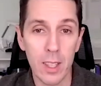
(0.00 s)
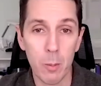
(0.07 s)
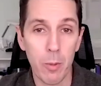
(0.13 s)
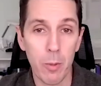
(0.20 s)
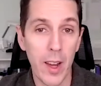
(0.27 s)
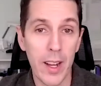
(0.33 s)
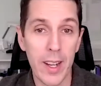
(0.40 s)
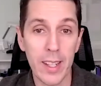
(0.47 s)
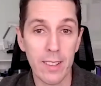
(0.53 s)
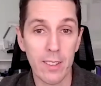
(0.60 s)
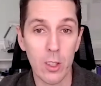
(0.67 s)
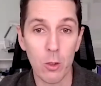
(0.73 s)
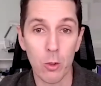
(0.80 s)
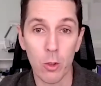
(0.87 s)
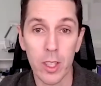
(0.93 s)
to provide
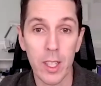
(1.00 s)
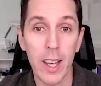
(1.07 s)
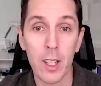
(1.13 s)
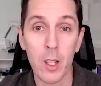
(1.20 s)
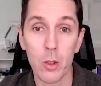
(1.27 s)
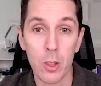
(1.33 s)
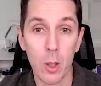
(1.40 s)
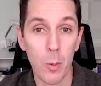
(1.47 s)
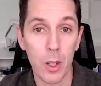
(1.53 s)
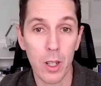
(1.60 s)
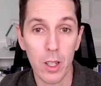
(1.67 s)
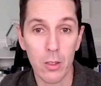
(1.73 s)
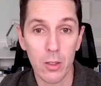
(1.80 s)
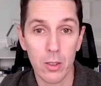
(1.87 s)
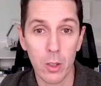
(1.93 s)
anesthesia, or can I go somewhere
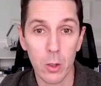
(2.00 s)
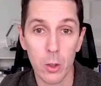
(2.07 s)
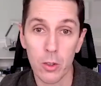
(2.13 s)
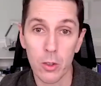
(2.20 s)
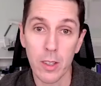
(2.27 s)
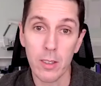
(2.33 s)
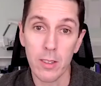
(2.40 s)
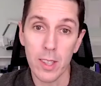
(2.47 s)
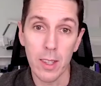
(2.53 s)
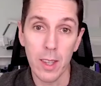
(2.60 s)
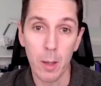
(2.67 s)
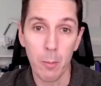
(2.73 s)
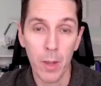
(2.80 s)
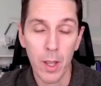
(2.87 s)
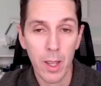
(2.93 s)
else? So you're starting to see
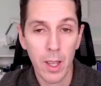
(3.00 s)
them